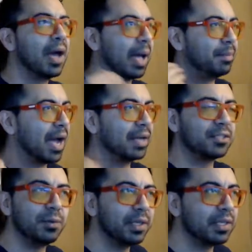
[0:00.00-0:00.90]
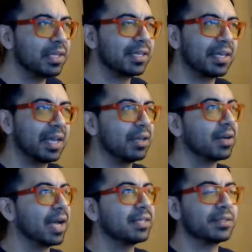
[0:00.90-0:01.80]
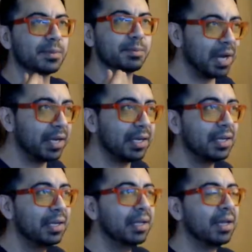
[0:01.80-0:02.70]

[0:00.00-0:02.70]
I'm not doing this to get your guys' money.